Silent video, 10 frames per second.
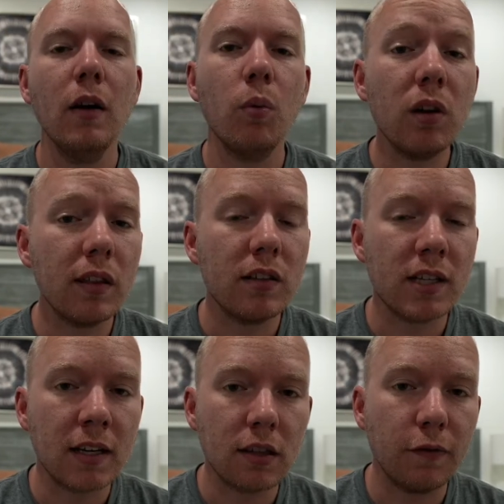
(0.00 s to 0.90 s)
with a
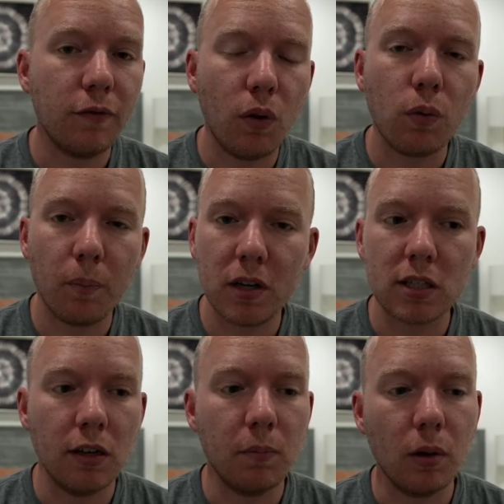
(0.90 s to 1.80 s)
chance of full
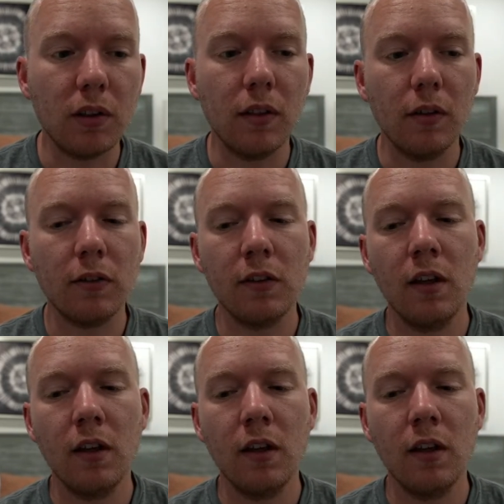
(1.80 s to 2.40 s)
remission in both of those,